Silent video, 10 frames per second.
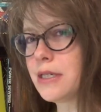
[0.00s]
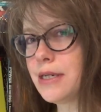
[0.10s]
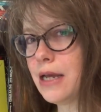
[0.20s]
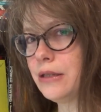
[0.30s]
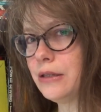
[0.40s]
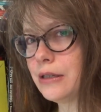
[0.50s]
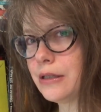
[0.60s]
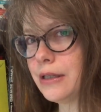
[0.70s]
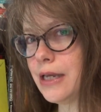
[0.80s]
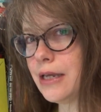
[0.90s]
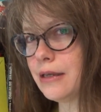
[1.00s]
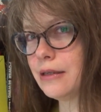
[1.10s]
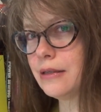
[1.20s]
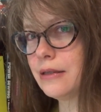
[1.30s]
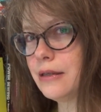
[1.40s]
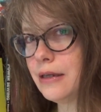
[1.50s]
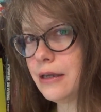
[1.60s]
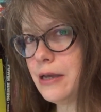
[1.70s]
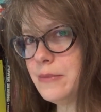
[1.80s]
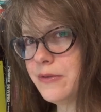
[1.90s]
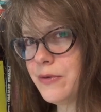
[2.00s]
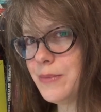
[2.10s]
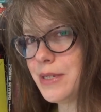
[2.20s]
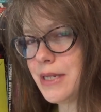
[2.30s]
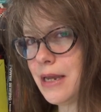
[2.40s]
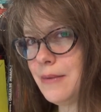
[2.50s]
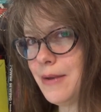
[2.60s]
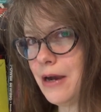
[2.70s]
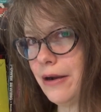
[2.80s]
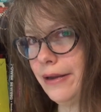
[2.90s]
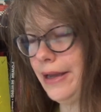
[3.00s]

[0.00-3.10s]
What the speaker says: not look like it comes from the same era